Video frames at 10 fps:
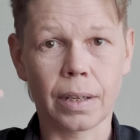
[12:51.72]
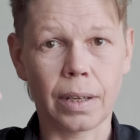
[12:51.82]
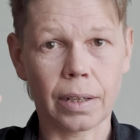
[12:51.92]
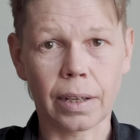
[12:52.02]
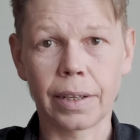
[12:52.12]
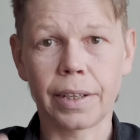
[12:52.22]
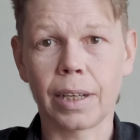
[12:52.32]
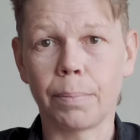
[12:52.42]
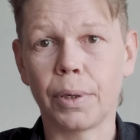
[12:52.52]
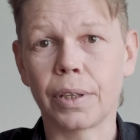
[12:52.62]
and clicking
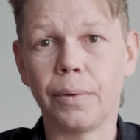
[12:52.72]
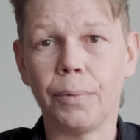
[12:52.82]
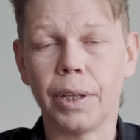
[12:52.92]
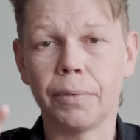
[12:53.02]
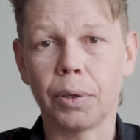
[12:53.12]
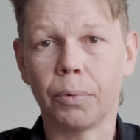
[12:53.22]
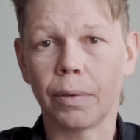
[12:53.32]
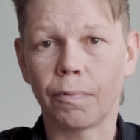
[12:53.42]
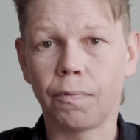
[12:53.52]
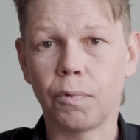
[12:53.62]
a button whenever you want
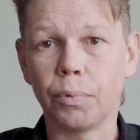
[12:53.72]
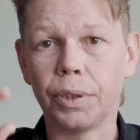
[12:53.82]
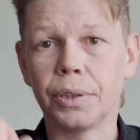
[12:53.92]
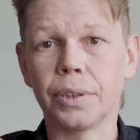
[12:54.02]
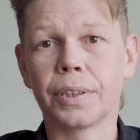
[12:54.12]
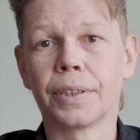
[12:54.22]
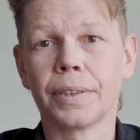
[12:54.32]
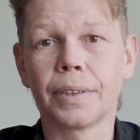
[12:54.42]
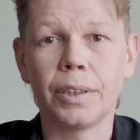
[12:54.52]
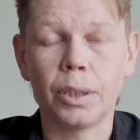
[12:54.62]
to freeze it
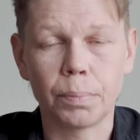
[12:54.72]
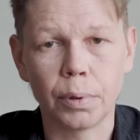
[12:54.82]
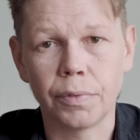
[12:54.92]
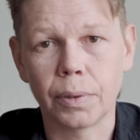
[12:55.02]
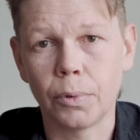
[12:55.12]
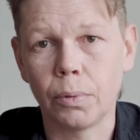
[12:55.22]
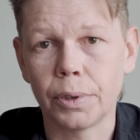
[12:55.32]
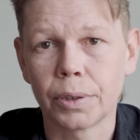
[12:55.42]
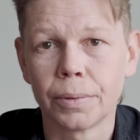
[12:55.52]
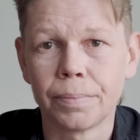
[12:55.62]
in a perfect
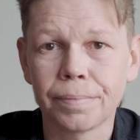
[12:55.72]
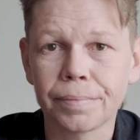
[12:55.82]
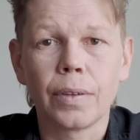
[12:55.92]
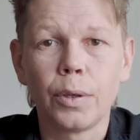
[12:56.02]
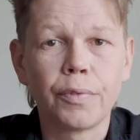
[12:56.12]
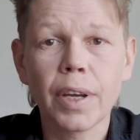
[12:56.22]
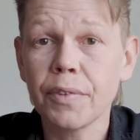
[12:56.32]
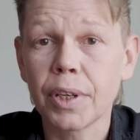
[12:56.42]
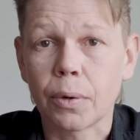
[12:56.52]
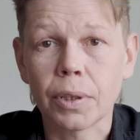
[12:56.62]
moment. If you have
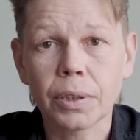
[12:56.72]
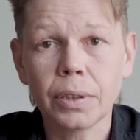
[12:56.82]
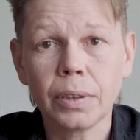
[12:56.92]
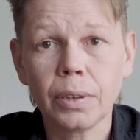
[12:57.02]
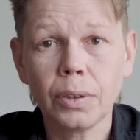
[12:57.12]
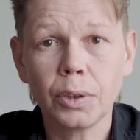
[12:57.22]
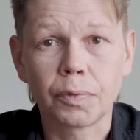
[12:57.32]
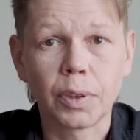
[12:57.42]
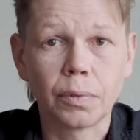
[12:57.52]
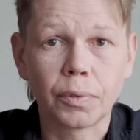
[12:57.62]
any questions,
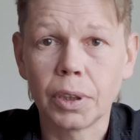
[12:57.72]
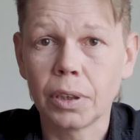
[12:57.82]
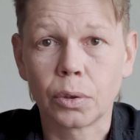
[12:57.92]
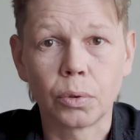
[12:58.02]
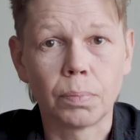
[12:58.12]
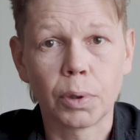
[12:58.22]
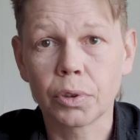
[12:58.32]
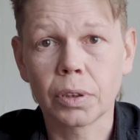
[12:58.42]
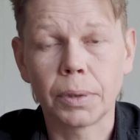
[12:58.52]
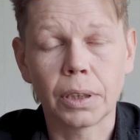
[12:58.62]
feel free to
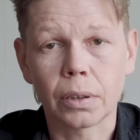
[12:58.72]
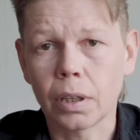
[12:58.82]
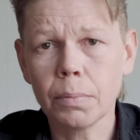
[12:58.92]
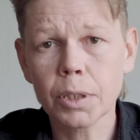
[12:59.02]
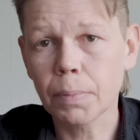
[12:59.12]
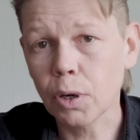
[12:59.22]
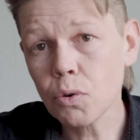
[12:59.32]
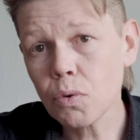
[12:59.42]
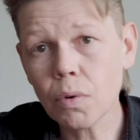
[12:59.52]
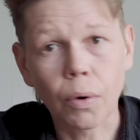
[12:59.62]
post them in the comments below
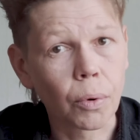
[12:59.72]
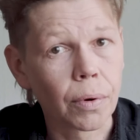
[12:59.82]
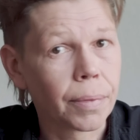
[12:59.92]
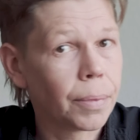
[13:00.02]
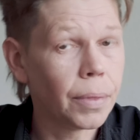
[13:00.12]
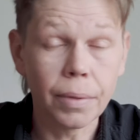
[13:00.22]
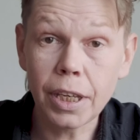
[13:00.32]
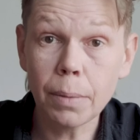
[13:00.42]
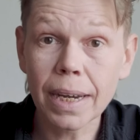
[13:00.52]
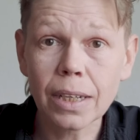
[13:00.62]
or
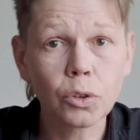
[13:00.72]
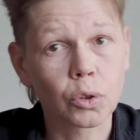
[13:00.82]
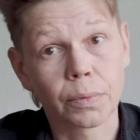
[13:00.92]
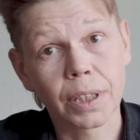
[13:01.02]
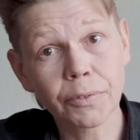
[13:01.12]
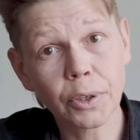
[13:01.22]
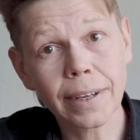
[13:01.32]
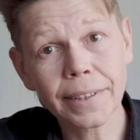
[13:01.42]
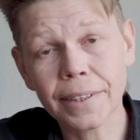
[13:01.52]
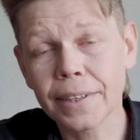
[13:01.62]
emails or whatever you
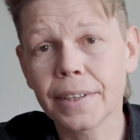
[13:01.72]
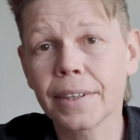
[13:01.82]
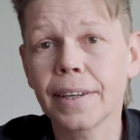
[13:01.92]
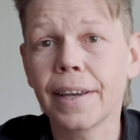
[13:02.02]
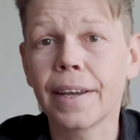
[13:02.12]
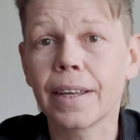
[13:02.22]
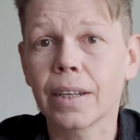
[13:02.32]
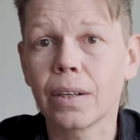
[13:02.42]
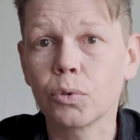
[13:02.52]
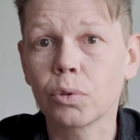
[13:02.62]
like. And I
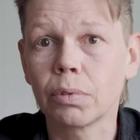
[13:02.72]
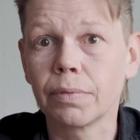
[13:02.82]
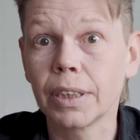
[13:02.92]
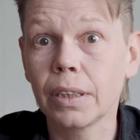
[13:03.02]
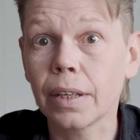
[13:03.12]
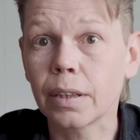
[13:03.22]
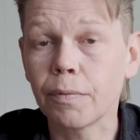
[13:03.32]
can also reveal at